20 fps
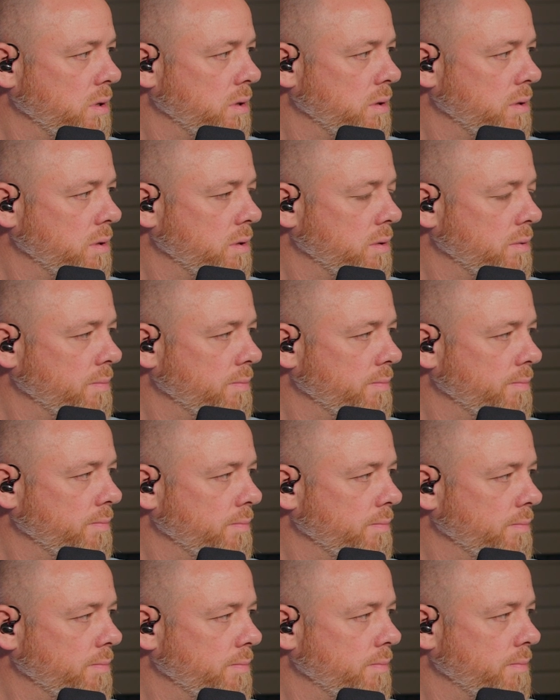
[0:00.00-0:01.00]

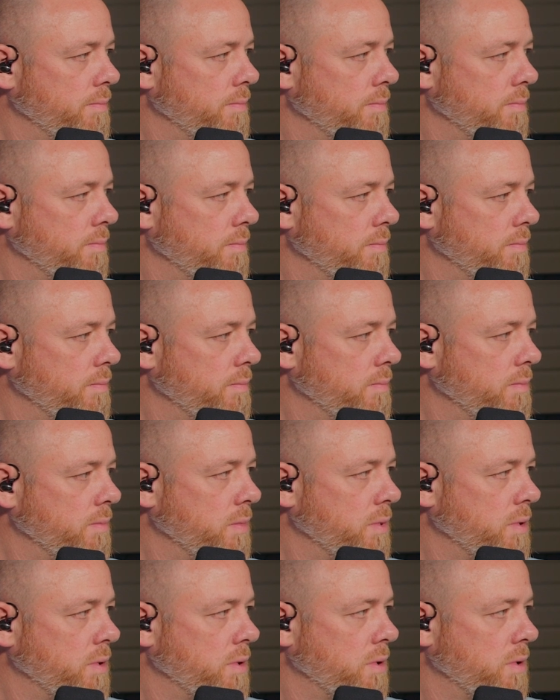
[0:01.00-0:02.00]

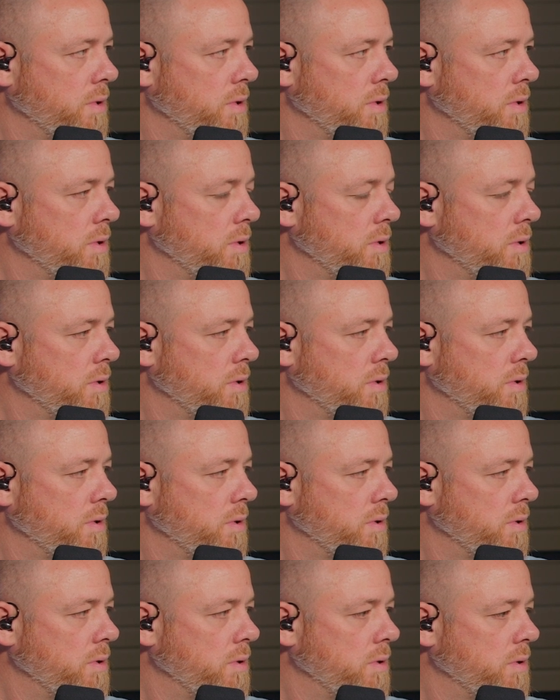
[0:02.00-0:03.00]

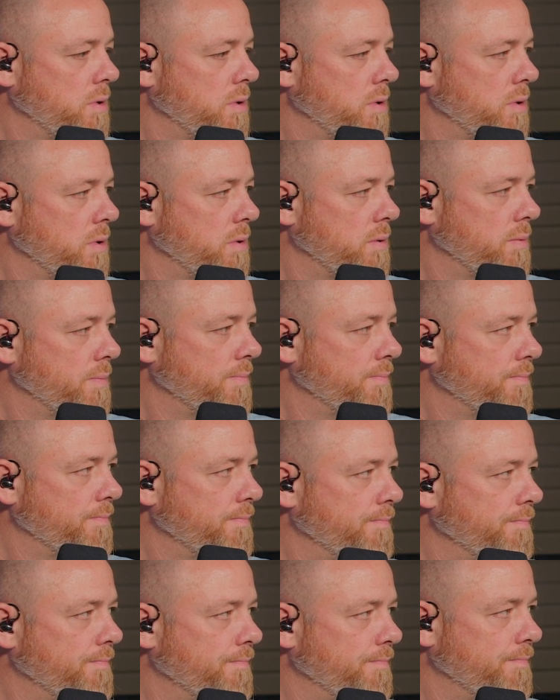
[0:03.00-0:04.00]

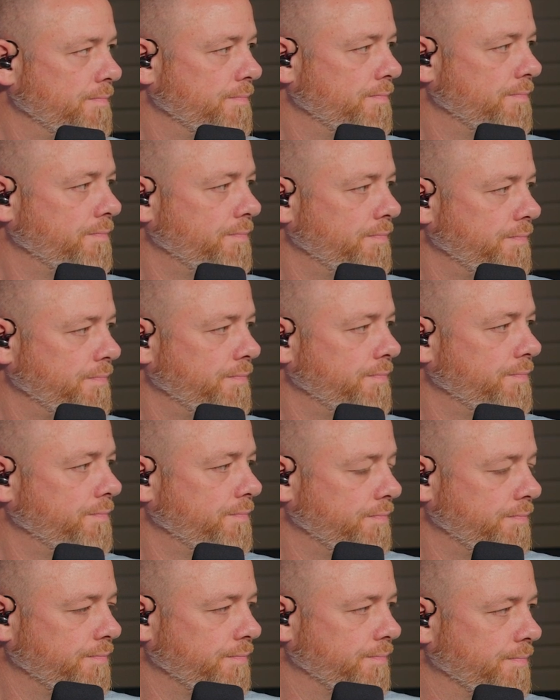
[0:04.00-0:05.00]

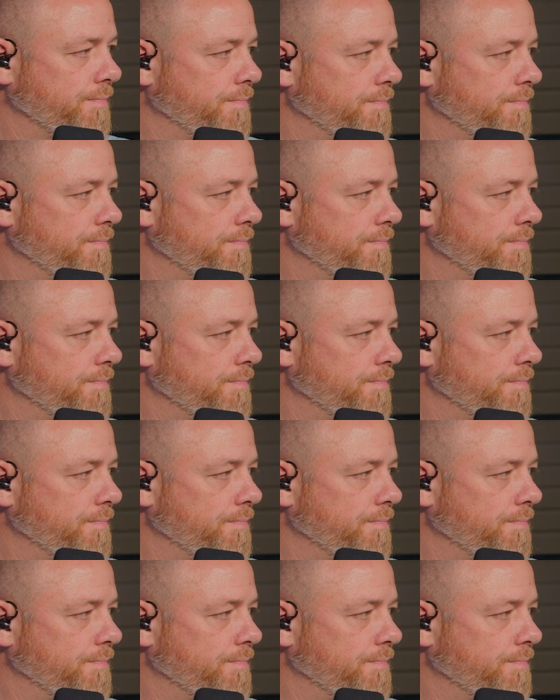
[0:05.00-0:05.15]
The person shown says nothing.